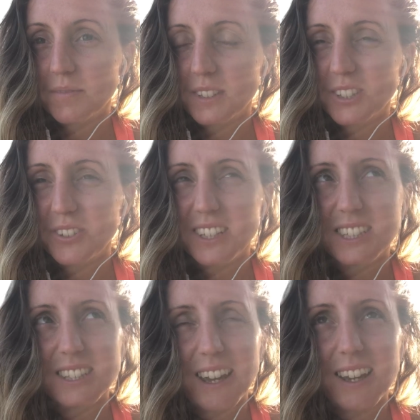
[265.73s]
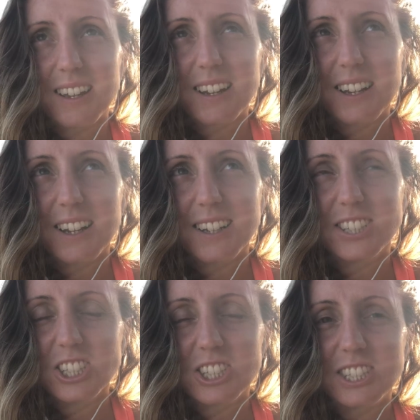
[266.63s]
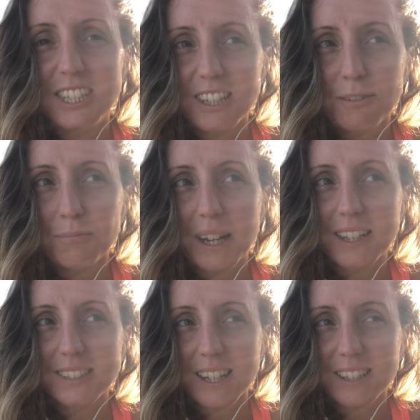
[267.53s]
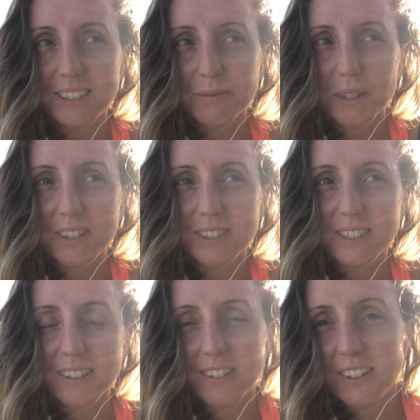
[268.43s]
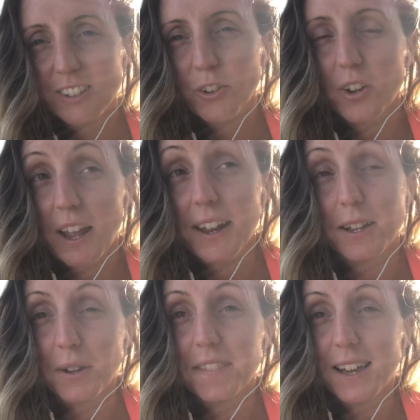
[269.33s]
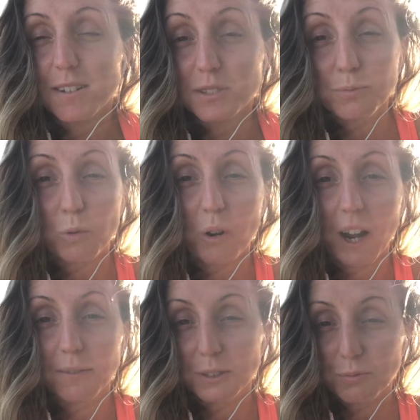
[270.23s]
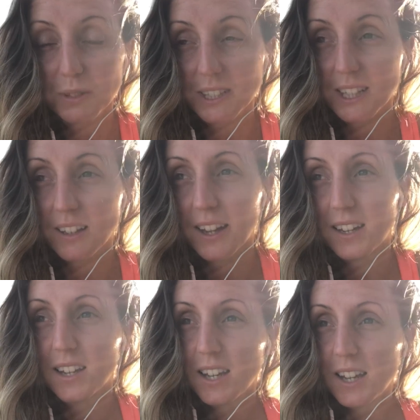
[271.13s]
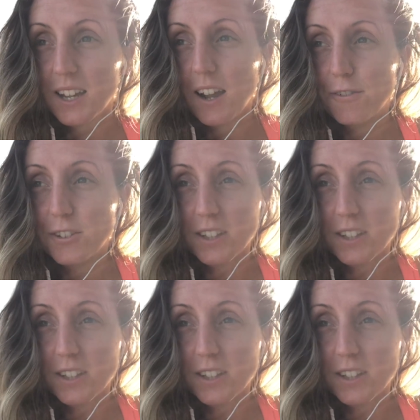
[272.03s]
so it's like, it just didn't make sense because, like, so anyway, that was what I was really like, I feel